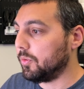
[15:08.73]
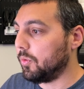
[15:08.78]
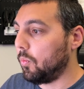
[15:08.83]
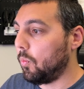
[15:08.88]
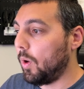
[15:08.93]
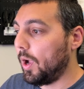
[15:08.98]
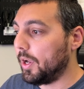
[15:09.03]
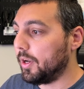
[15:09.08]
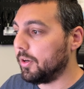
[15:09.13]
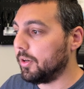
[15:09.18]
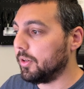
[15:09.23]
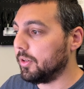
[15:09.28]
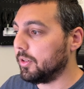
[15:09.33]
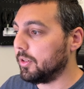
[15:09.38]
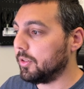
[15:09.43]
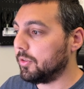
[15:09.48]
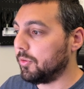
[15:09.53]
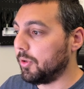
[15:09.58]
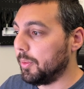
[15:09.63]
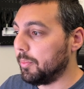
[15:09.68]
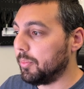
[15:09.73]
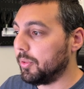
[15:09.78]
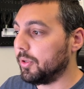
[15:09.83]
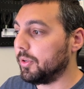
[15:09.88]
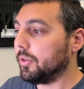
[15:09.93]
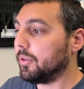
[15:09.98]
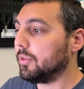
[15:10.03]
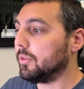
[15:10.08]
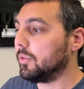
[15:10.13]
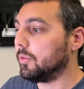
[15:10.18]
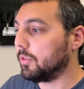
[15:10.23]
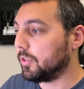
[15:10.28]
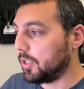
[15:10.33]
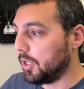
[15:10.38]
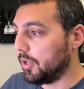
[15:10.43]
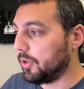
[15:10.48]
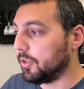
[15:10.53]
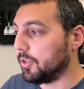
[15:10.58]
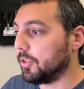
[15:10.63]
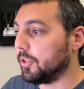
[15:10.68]
wire crimper,
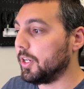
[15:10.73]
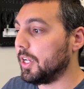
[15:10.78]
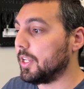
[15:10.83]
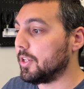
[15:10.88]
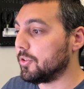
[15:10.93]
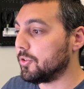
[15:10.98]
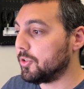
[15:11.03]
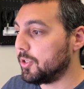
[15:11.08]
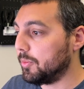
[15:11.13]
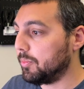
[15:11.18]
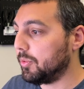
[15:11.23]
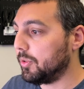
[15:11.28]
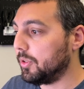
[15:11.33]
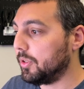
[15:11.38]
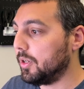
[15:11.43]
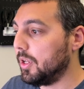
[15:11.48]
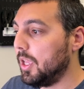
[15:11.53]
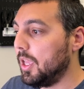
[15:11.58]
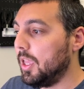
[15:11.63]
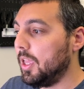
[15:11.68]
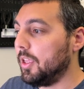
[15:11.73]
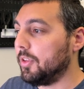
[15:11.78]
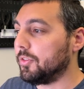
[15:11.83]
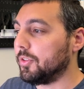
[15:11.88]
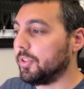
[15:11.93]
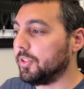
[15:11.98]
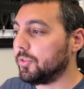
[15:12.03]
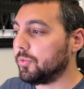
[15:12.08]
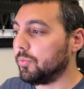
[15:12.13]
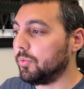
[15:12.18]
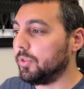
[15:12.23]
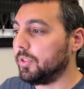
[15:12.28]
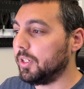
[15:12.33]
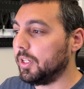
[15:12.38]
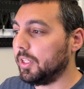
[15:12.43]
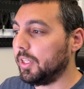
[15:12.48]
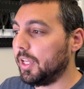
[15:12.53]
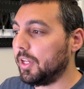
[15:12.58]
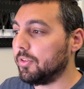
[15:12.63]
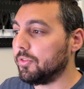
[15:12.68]
cutter, and stripper. So this one
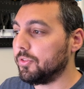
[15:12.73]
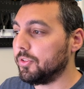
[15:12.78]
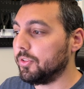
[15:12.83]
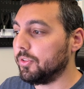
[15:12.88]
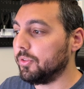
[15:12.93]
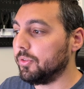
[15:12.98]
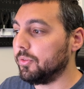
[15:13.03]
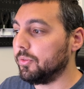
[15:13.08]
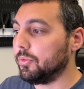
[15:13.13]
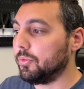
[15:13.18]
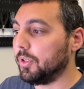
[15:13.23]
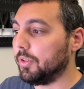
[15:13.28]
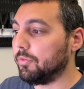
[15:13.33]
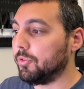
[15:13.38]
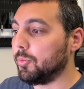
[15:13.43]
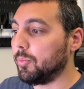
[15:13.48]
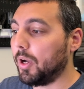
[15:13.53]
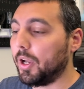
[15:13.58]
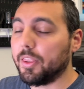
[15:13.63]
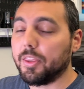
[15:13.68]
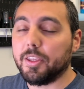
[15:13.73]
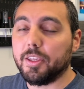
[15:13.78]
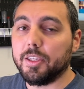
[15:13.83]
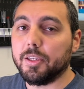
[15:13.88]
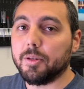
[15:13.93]
allows you, if you buy the